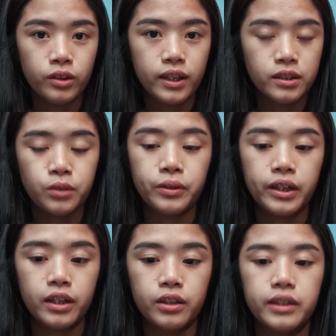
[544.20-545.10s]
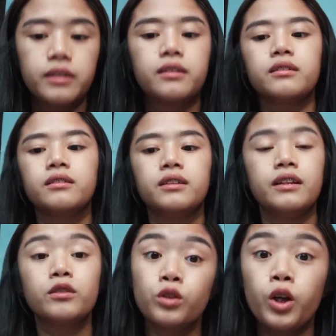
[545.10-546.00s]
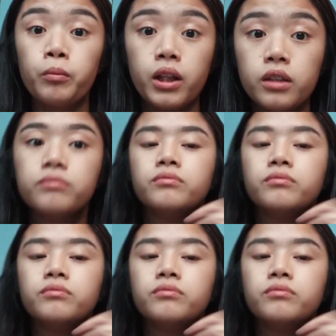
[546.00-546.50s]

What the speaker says: don't get so ignorant. That's normal.